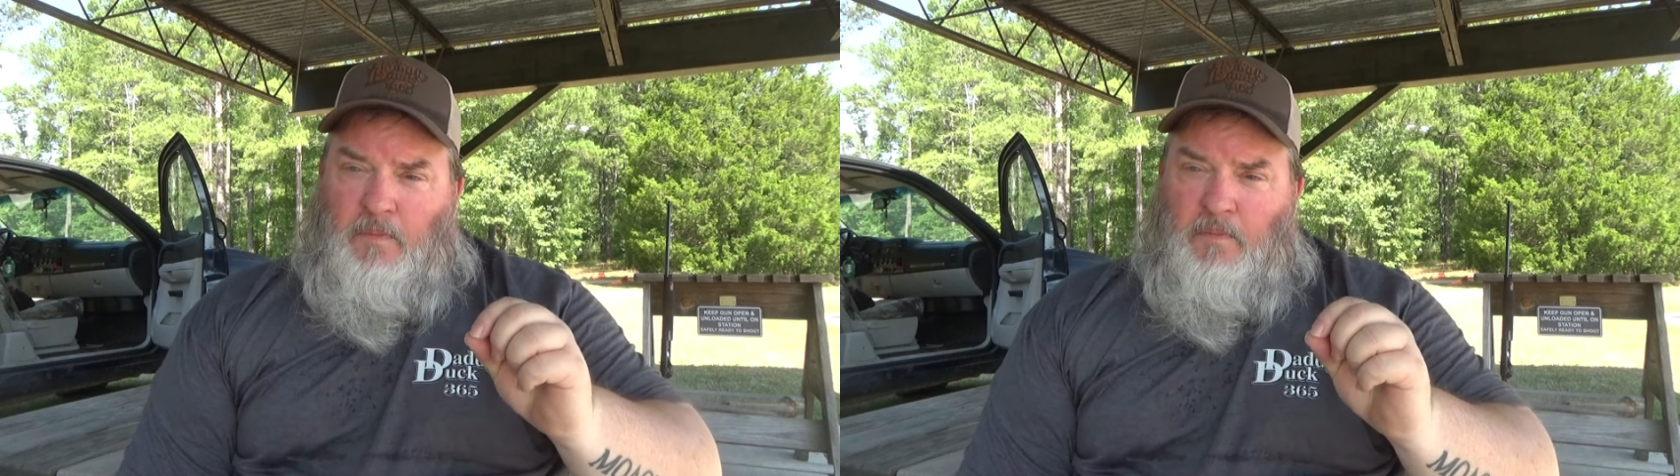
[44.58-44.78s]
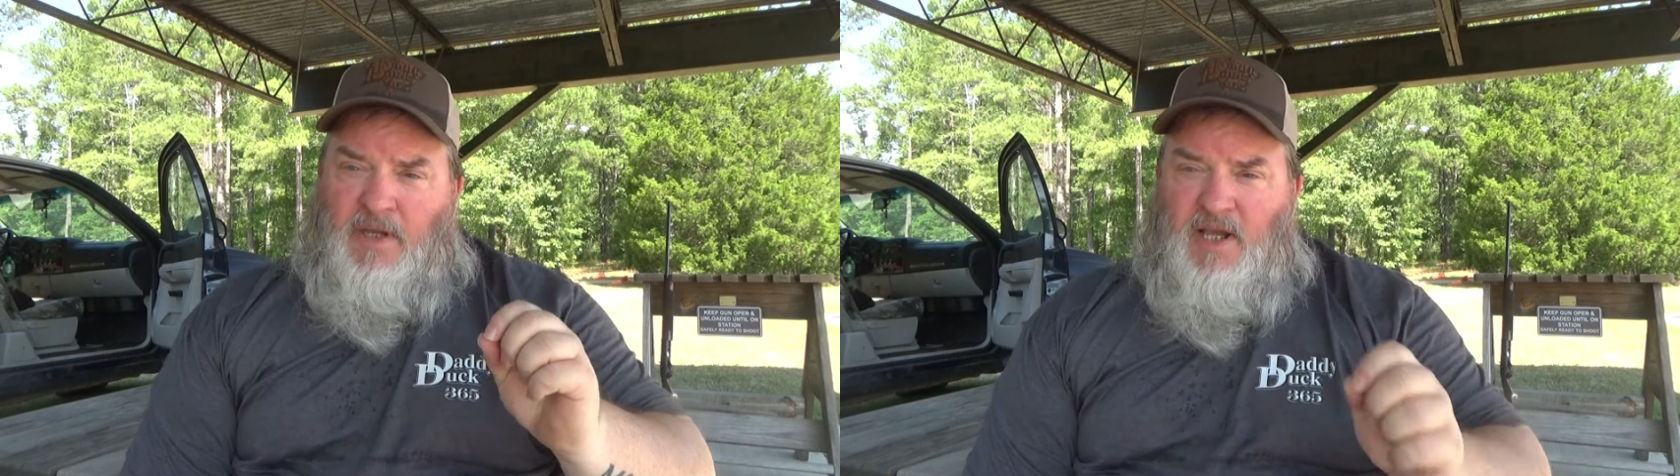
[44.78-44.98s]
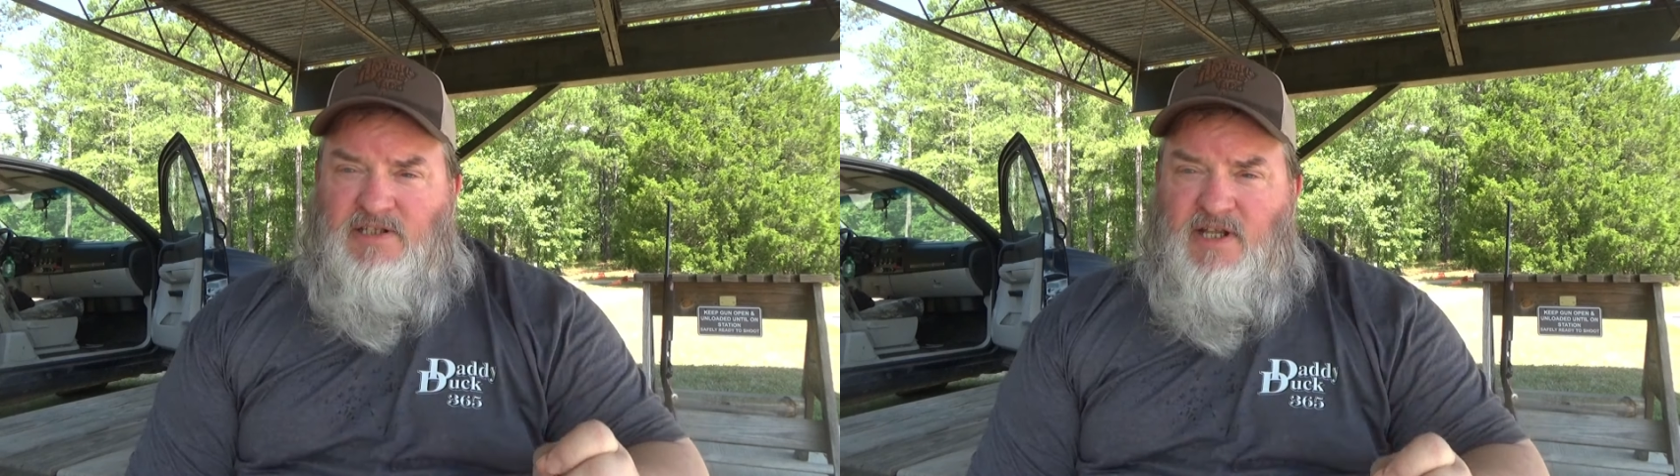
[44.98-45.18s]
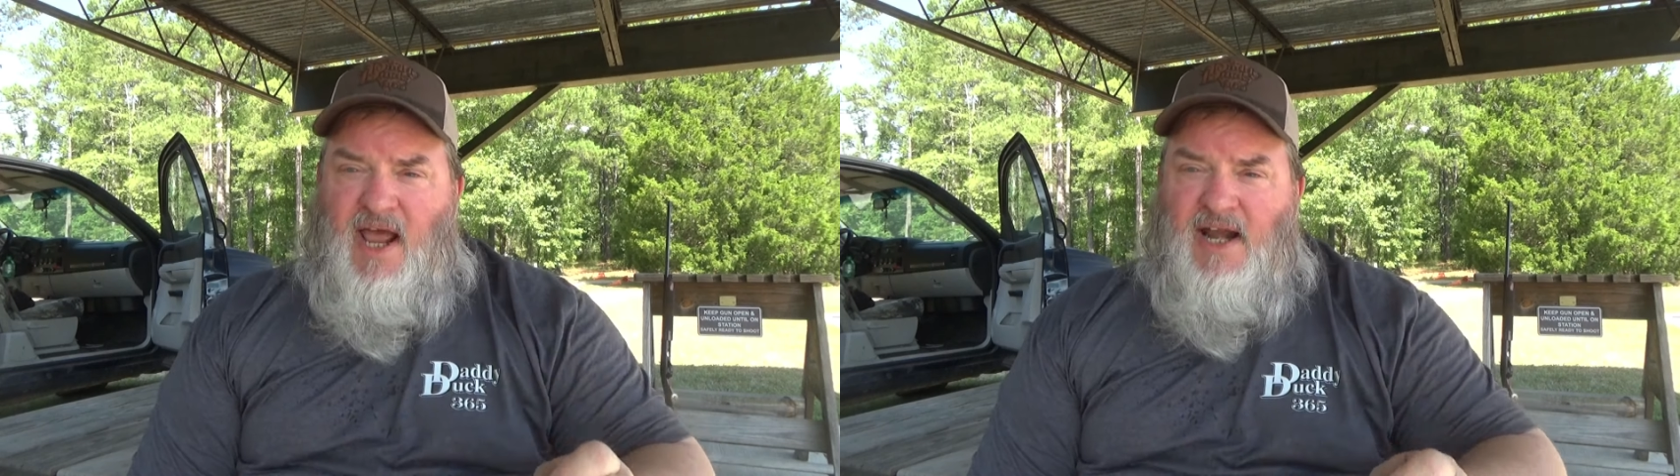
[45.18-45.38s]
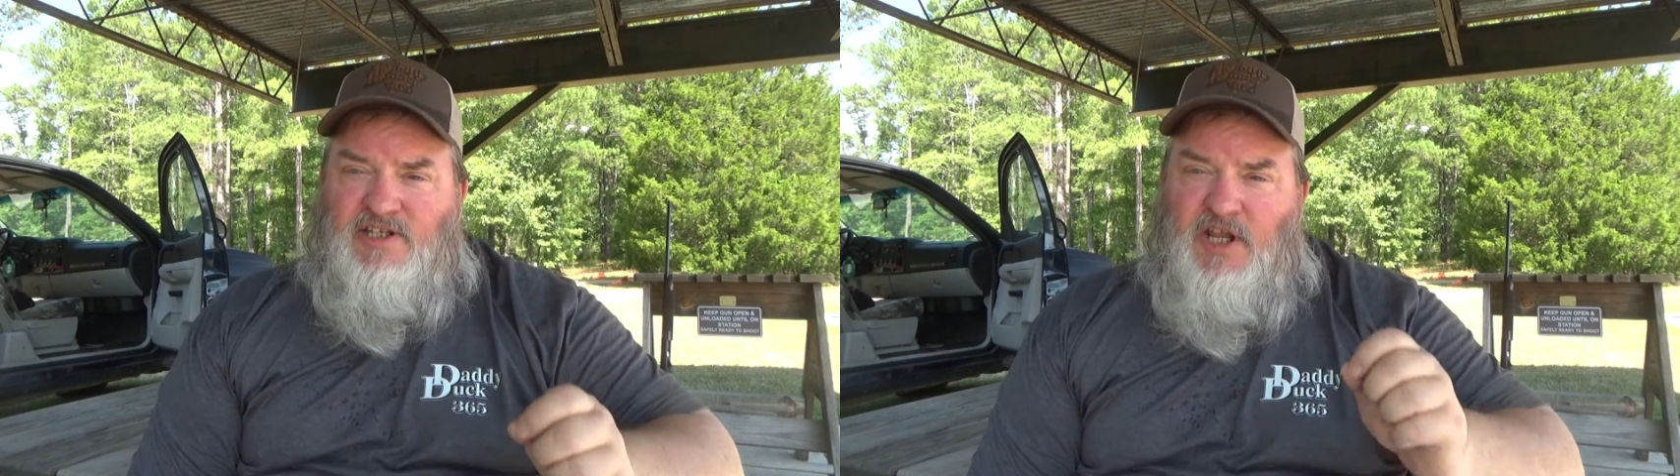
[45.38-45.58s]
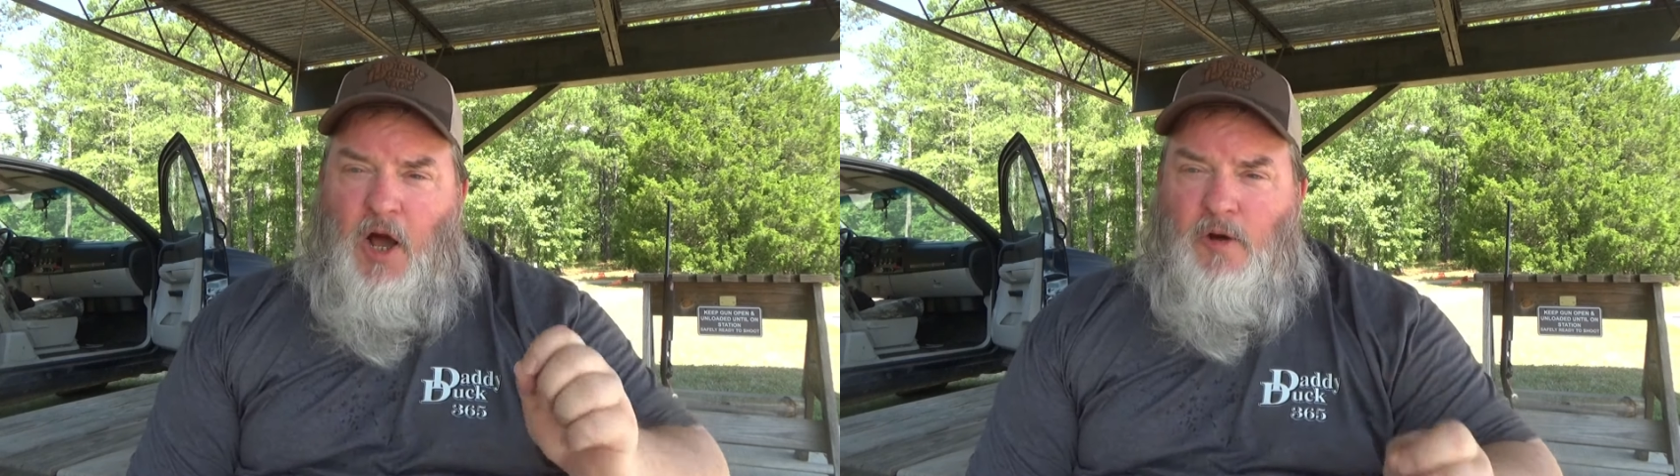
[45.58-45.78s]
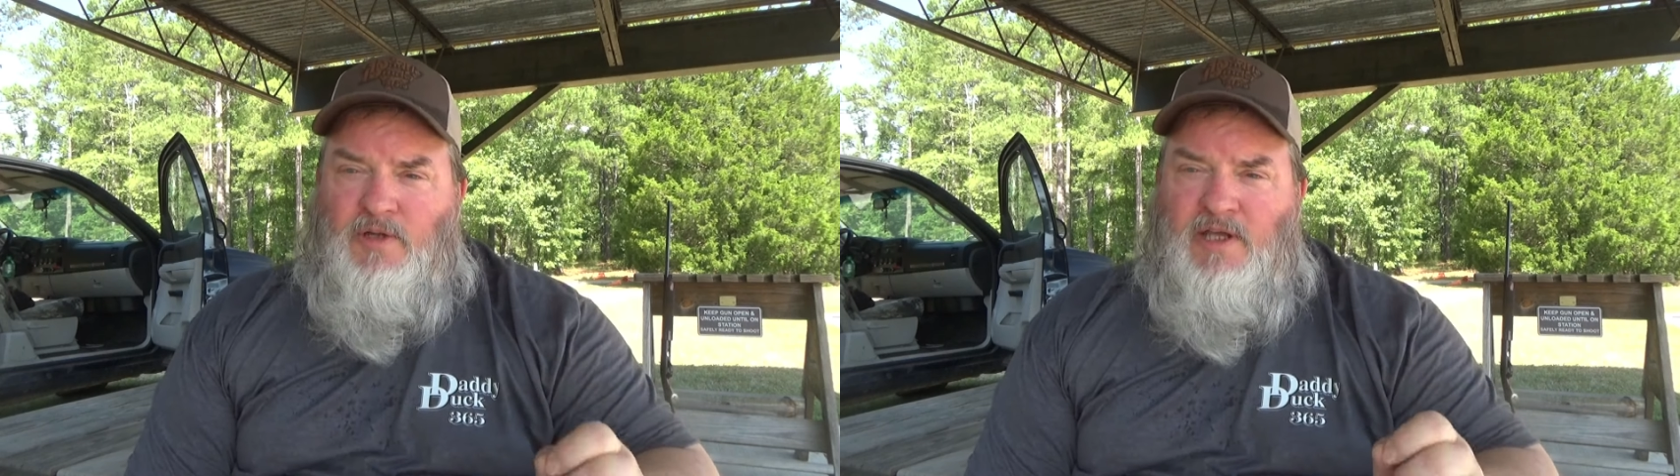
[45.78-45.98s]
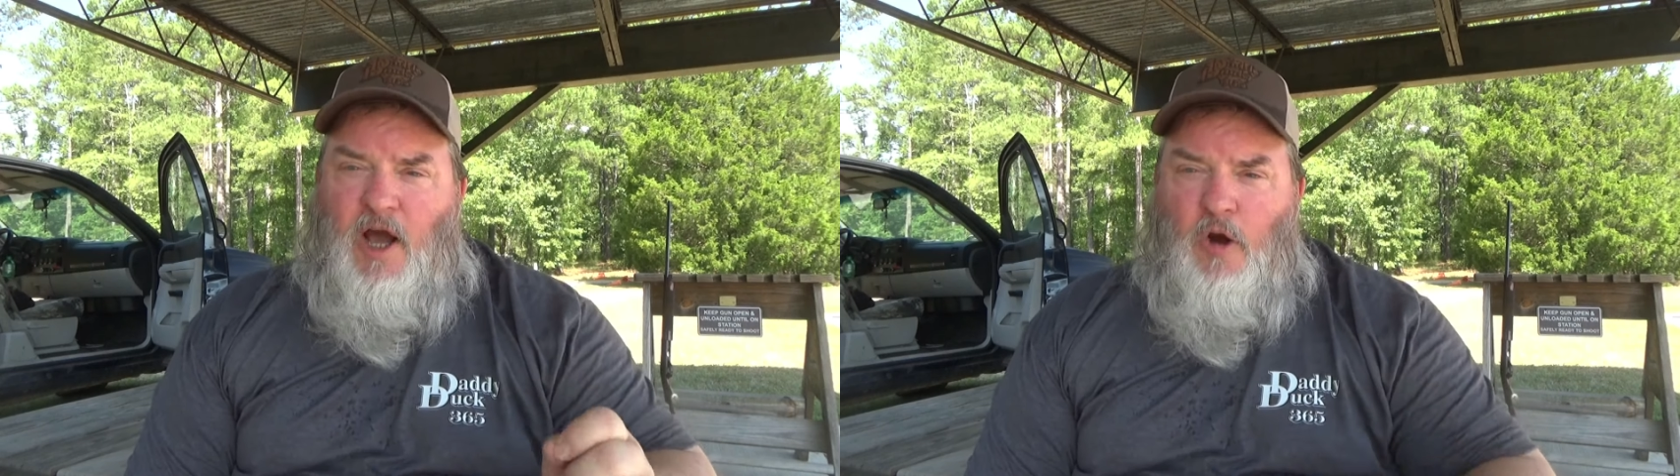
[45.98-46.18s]
Because of that, it's the
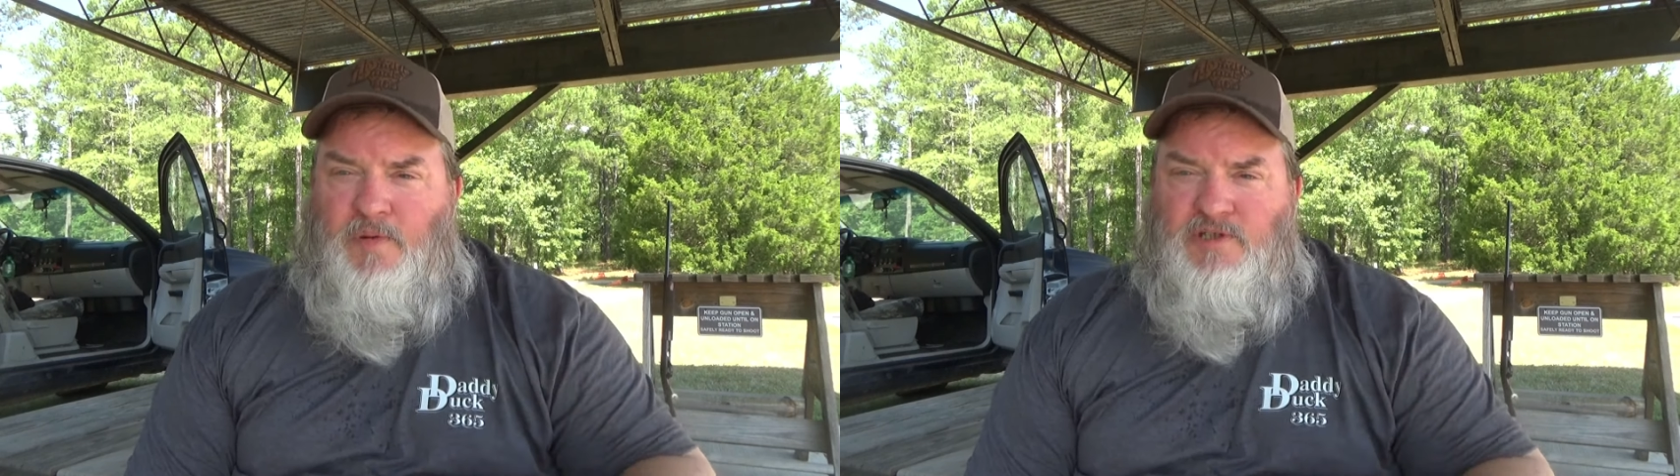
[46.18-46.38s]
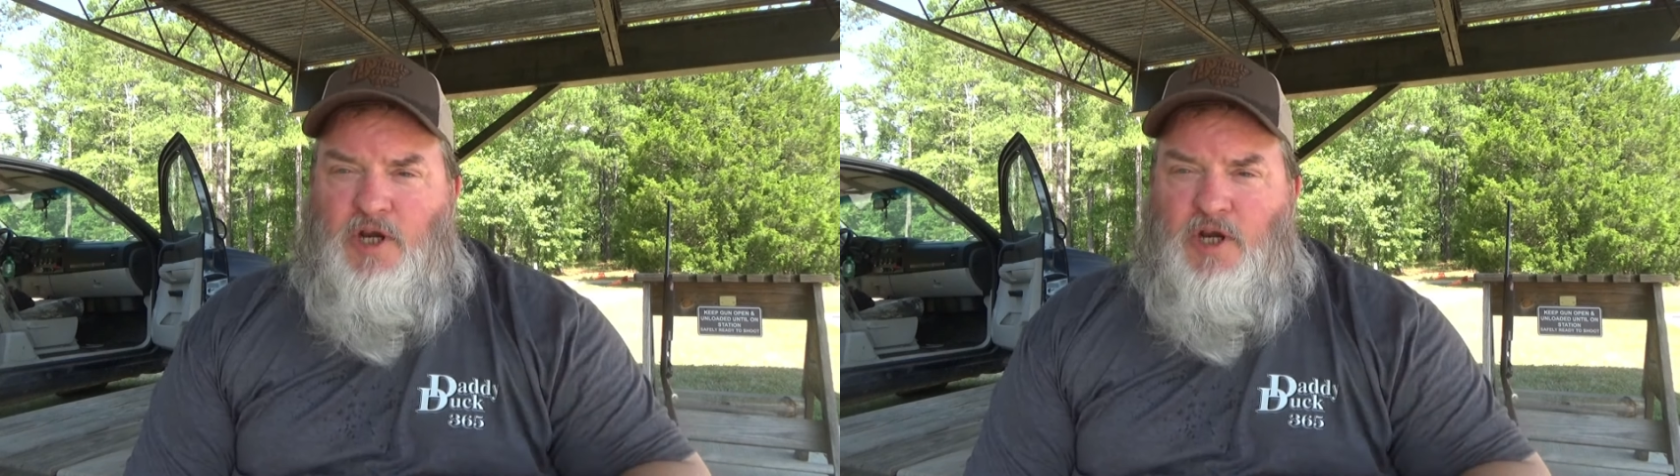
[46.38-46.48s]
only open